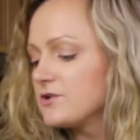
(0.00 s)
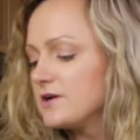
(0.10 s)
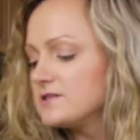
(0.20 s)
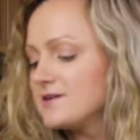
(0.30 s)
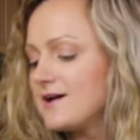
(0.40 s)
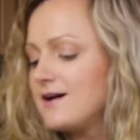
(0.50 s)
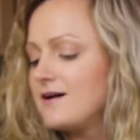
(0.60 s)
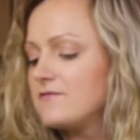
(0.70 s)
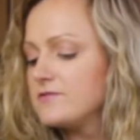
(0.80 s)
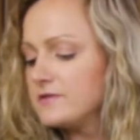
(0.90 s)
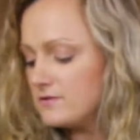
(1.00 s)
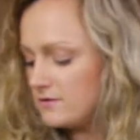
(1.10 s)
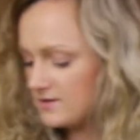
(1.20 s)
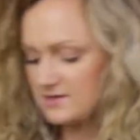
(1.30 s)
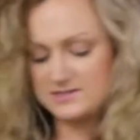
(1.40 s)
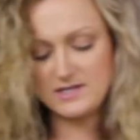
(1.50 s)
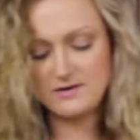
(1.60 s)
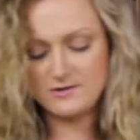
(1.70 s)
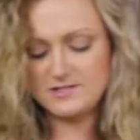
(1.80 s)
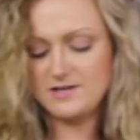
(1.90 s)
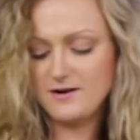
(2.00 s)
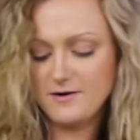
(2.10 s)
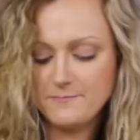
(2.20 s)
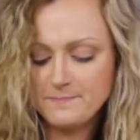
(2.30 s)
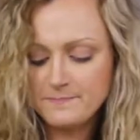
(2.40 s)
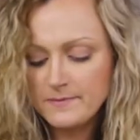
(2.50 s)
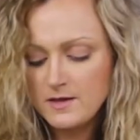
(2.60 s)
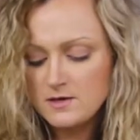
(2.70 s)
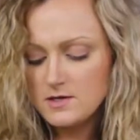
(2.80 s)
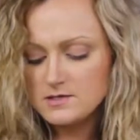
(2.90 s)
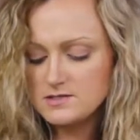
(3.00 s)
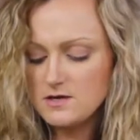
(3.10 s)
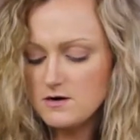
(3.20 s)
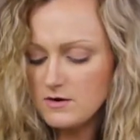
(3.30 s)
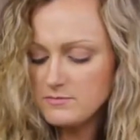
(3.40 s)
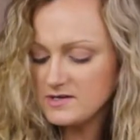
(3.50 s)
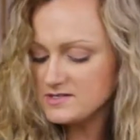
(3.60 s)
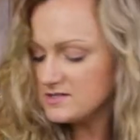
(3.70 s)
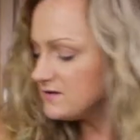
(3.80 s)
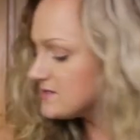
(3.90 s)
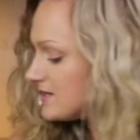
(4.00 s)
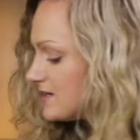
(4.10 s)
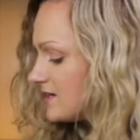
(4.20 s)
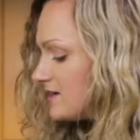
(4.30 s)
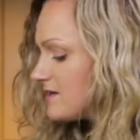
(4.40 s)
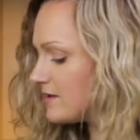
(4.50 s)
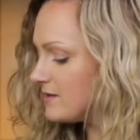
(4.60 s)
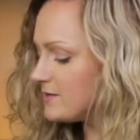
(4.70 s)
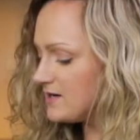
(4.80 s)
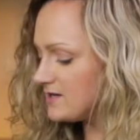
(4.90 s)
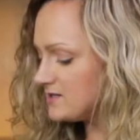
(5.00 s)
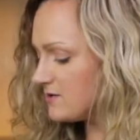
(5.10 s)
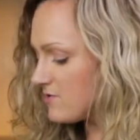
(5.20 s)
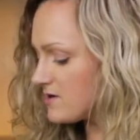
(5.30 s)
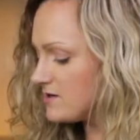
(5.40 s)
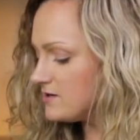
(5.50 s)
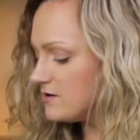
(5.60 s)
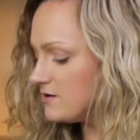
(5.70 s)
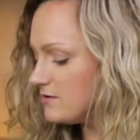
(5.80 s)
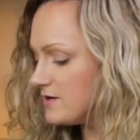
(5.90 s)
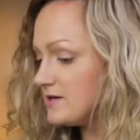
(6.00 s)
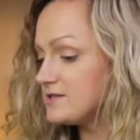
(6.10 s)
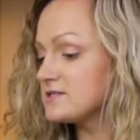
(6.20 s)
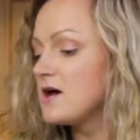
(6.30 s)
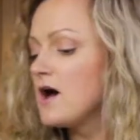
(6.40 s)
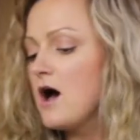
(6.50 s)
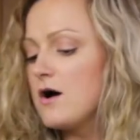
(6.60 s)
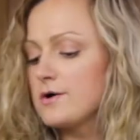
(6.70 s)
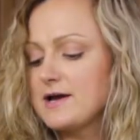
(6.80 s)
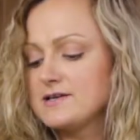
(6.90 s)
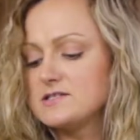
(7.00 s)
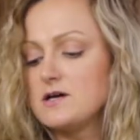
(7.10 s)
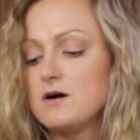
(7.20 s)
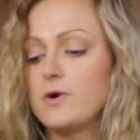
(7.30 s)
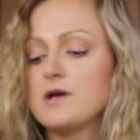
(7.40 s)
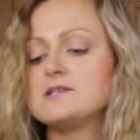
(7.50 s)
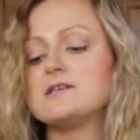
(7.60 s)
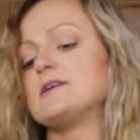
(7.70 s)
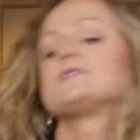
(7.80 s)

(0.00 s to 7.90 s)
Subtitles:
great to have in the little containers here. So we mix those in, and then the next thing we're gonna do is, okay, so we're gonna take